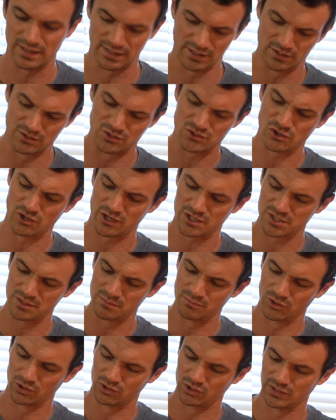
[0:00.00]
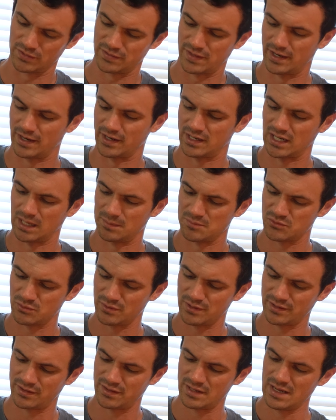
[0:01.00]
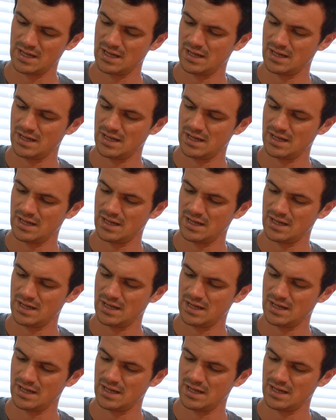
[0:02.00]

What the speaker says: and instruction booklet that it comes with.